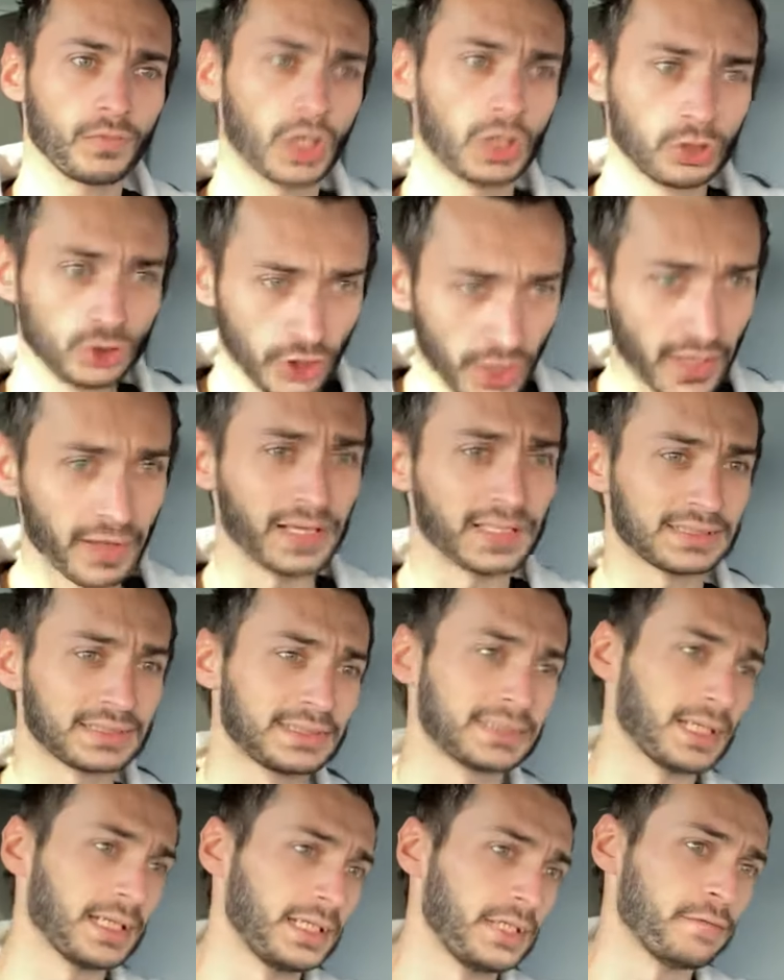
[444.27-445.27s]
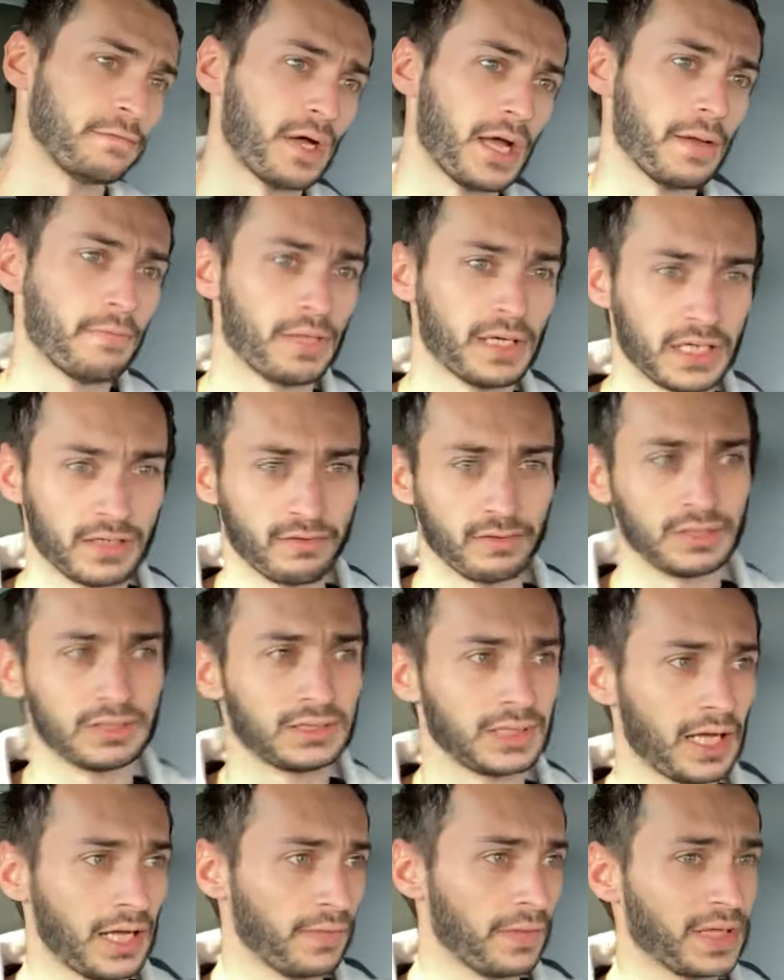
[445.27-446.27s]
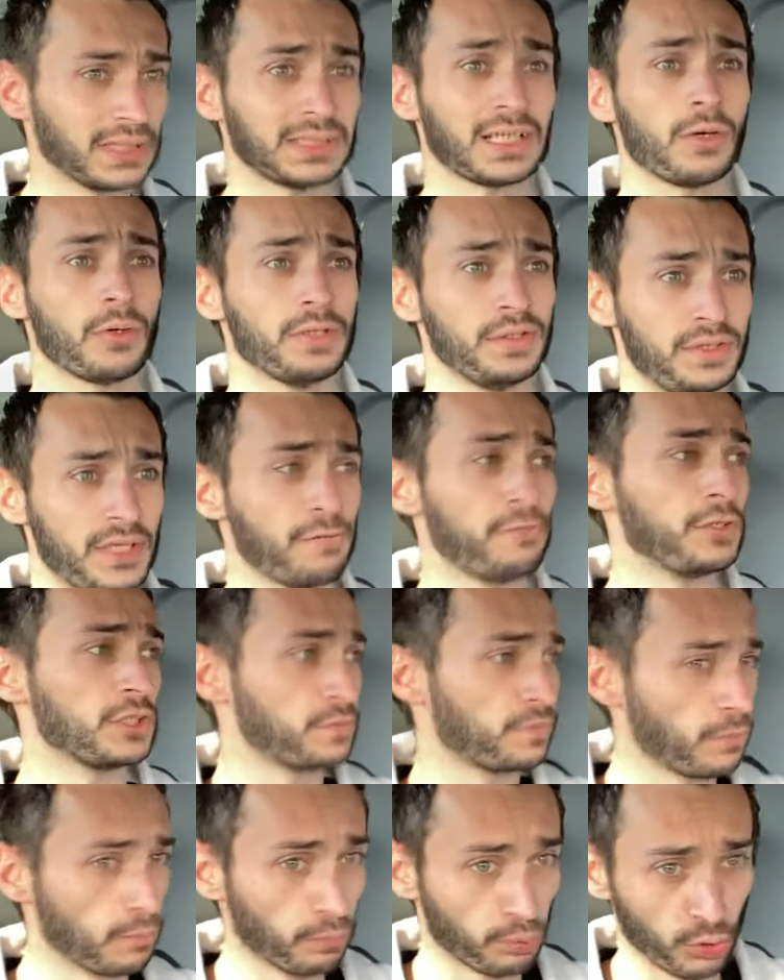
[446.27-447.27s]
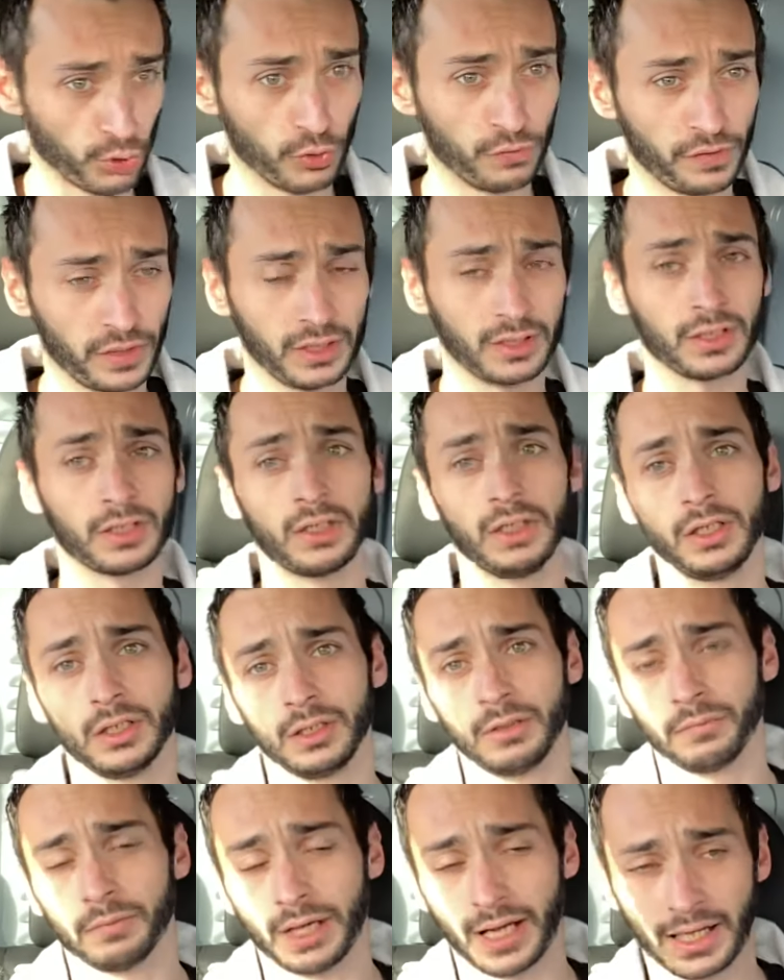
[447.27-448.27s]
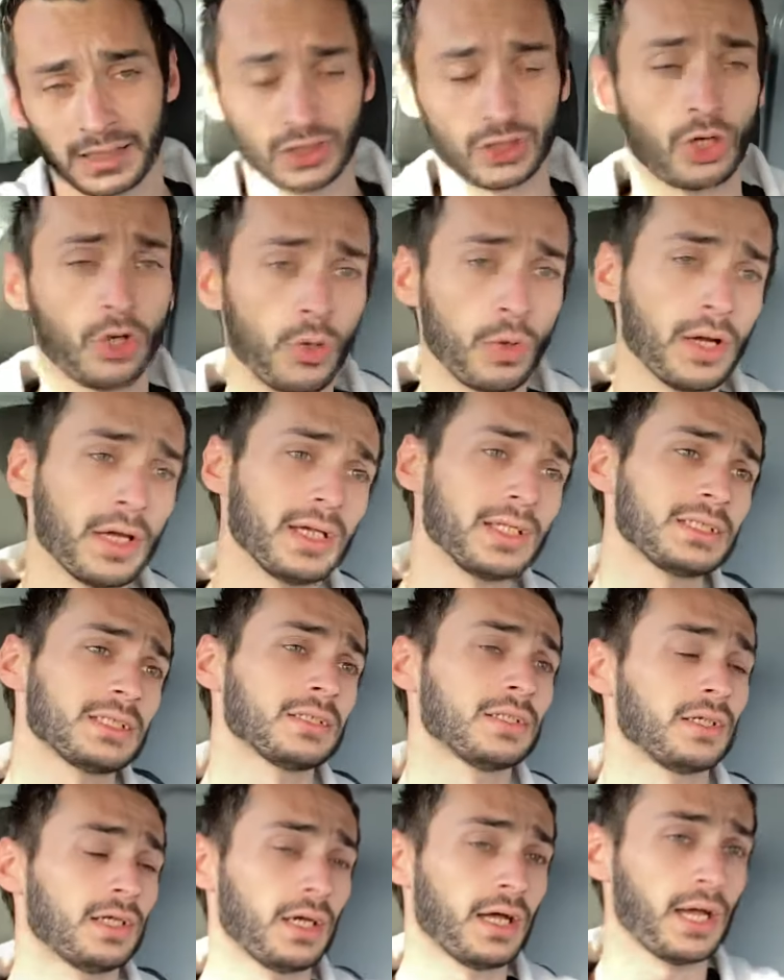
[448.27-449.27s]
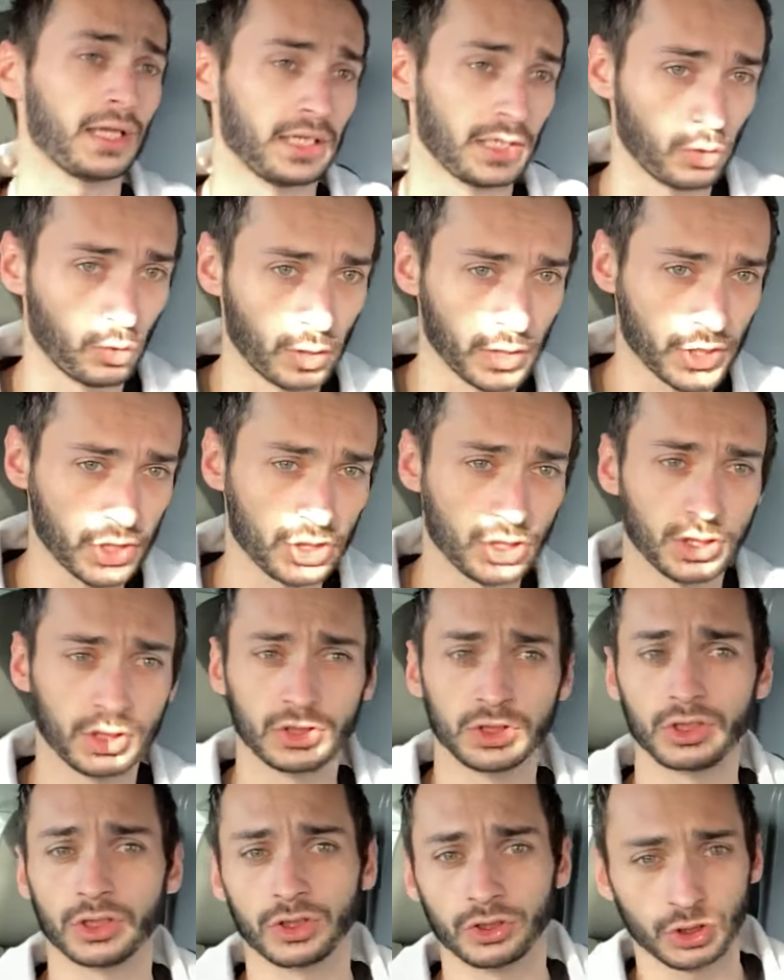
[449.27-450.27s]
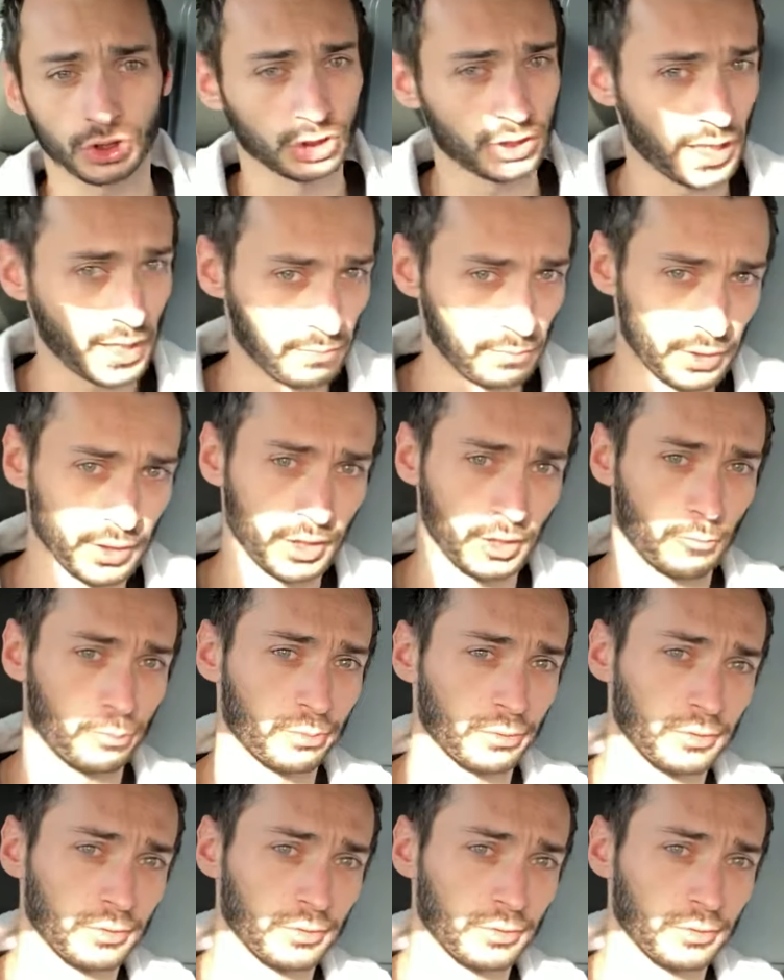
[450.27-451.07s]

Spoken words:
So yeah, that's solidifying behaviours, and that's how it differs from proofing. As always, any questions, just hit me up.